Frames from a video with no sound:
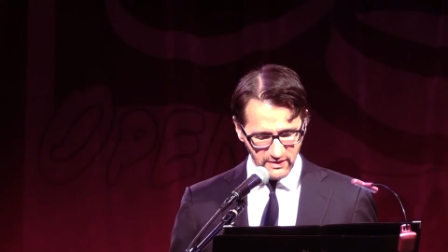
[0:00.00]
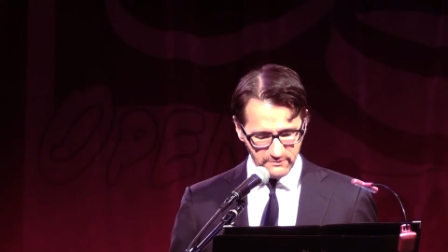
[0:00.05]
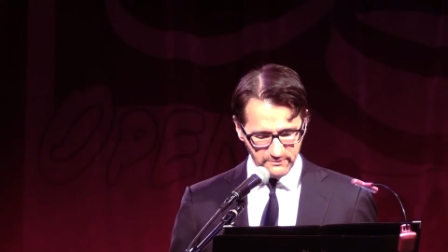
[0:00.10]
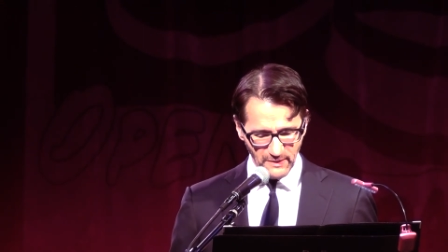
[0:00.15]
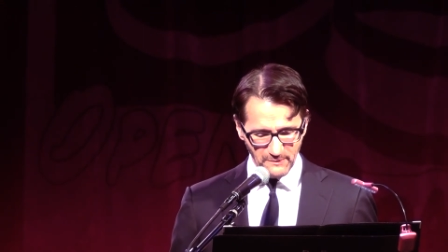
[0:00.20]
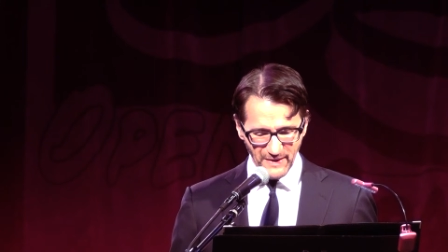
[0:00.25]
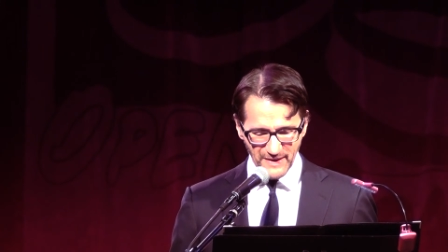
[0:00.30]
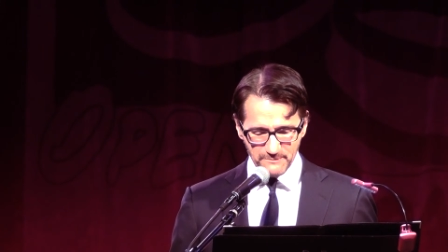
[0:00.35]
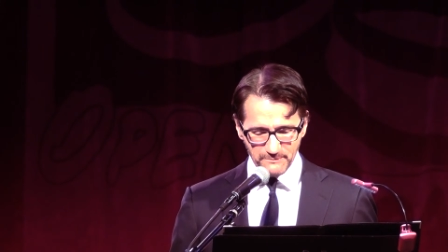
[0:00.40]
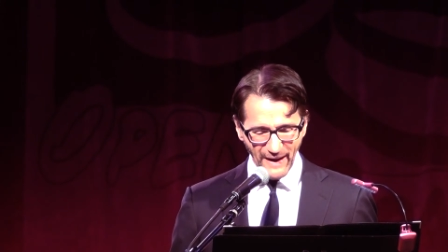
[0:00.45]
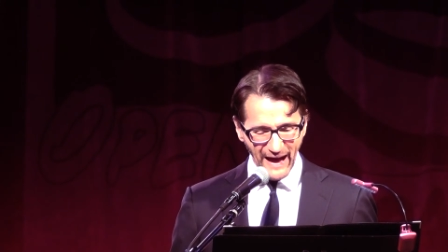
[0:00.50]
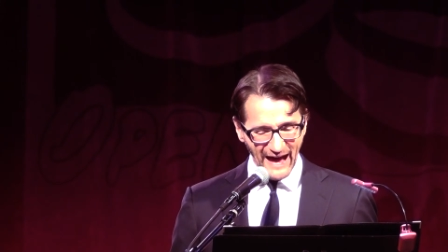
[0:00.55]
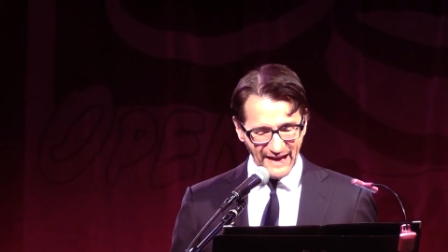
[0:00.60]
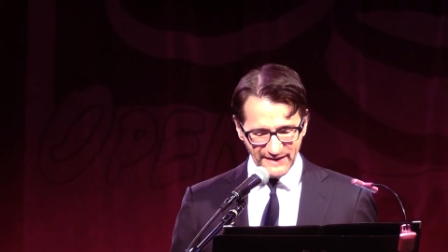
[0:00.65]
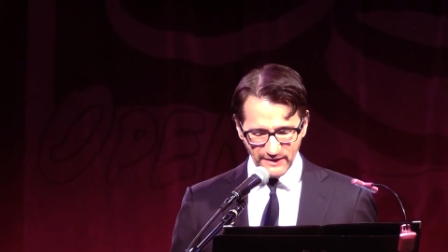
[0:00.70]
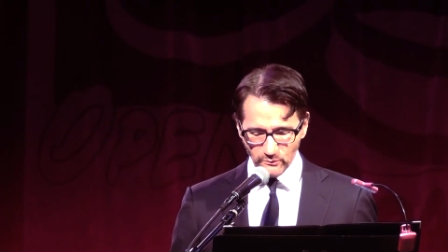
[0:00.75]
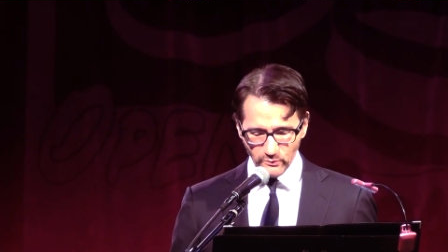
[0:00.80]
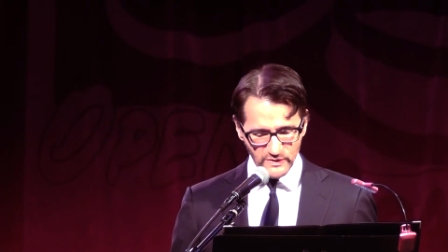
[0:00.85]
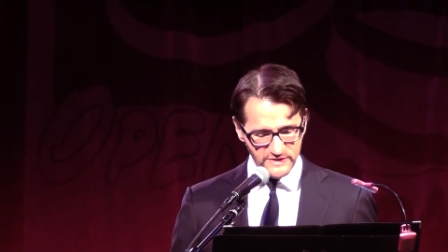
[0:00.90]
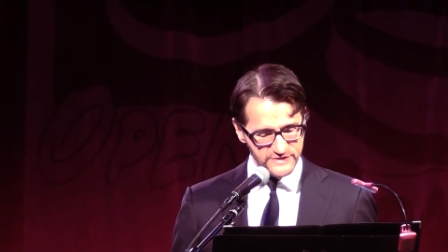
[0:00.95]
but my
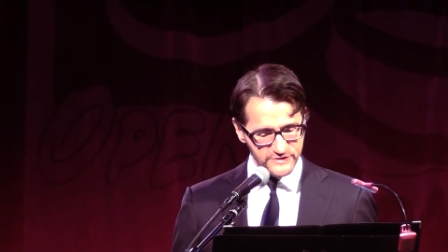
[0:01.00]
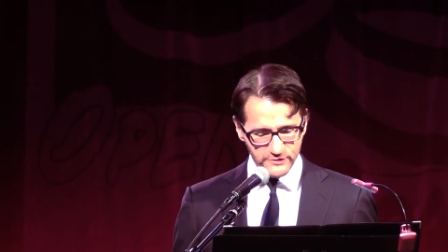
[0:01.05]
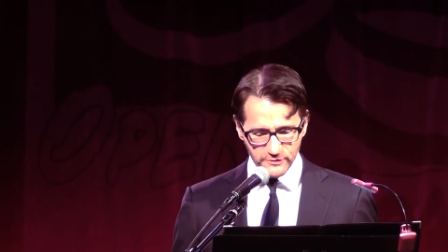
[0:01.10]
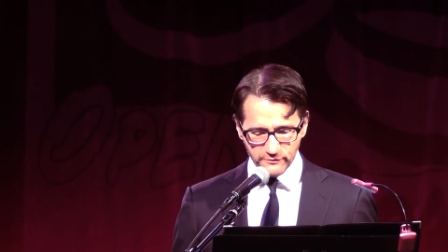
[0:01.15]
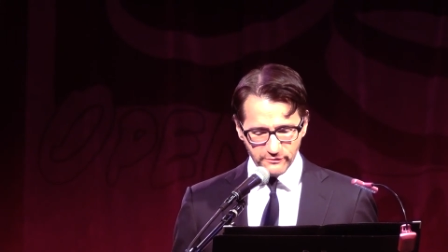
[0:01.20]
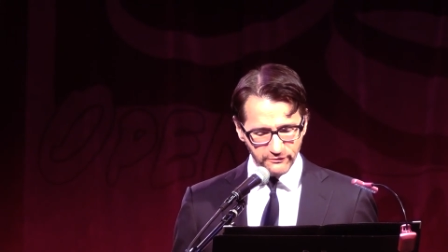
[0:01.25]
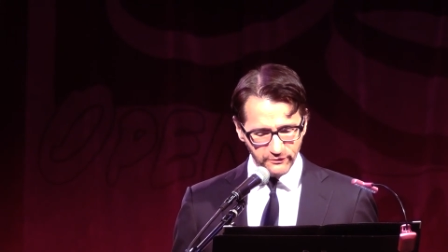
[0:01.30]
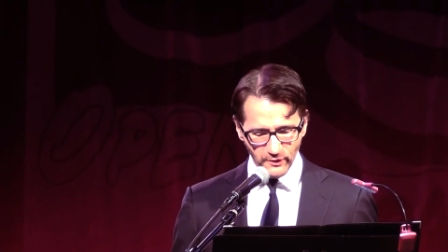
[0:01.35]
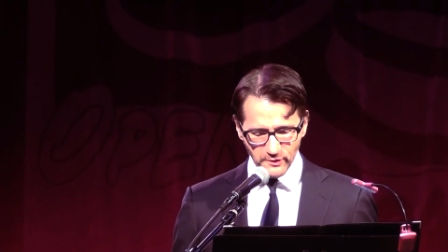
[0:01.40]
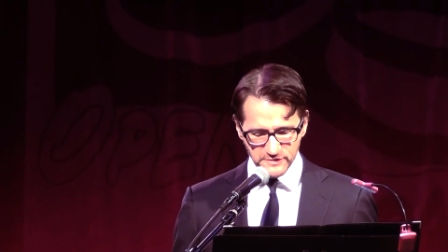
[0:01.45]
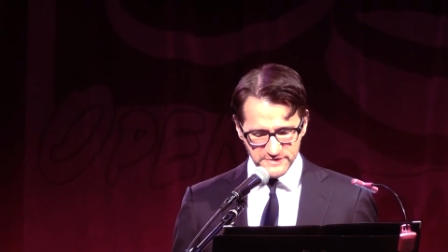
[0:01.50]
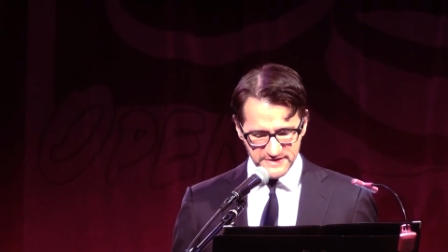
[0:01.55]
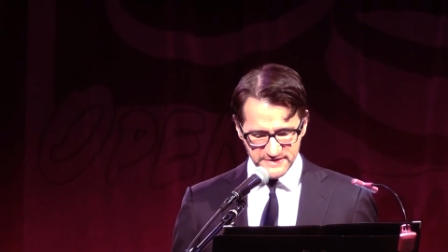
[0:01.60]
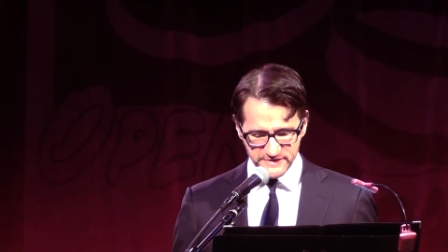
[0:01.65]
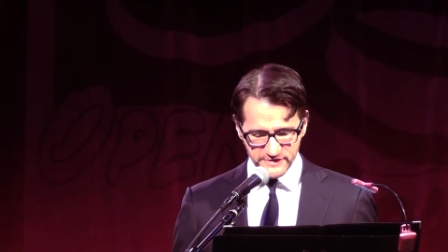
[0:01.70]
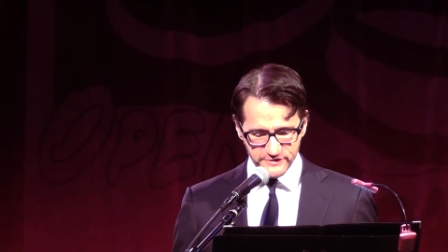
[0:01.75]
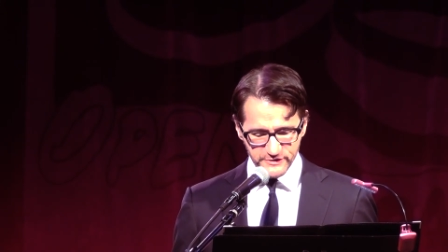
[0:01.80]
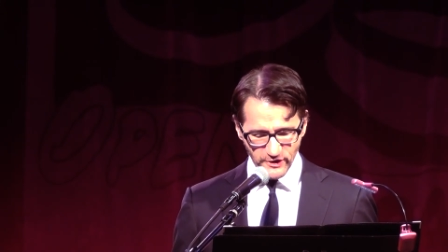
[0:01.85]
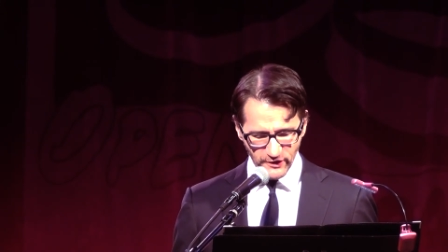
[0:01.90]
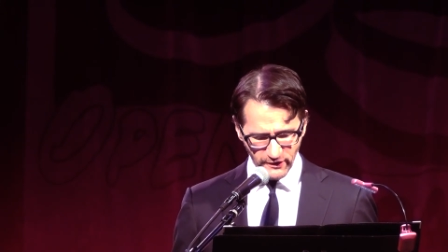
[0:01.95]
body was too frozen
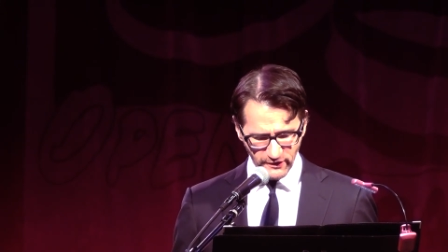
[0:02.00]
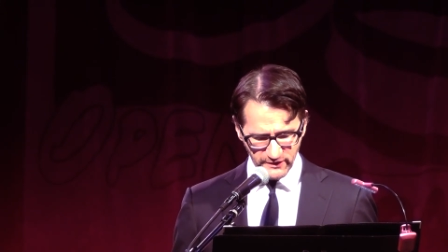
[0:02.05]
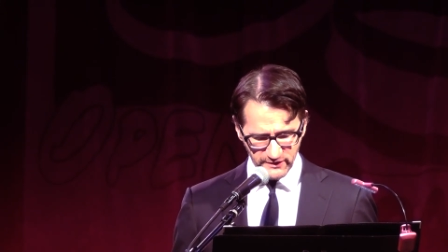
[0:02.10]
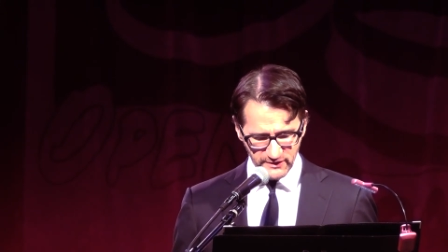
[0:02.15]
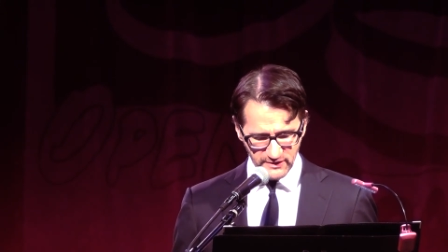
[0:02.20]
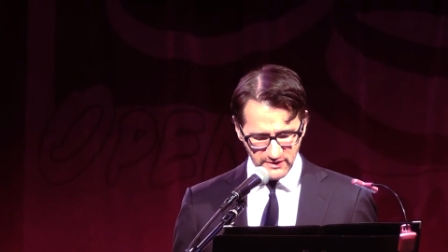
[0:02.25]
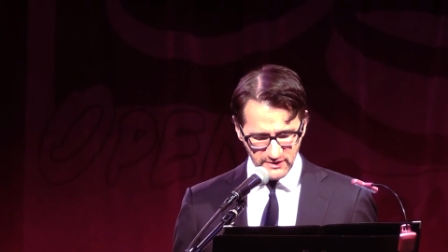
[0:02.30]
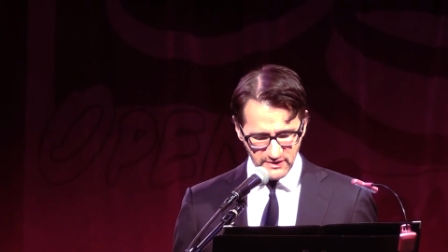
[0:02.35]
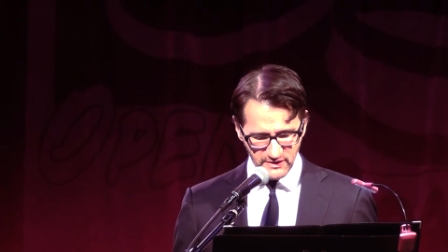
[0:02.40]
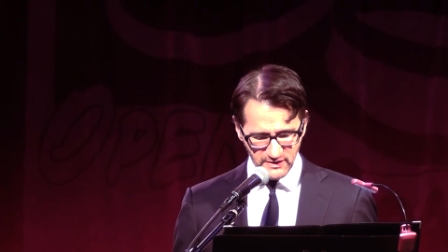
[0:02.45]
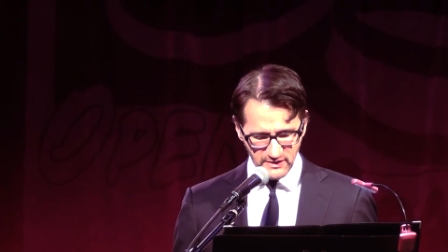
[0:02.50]
to turn.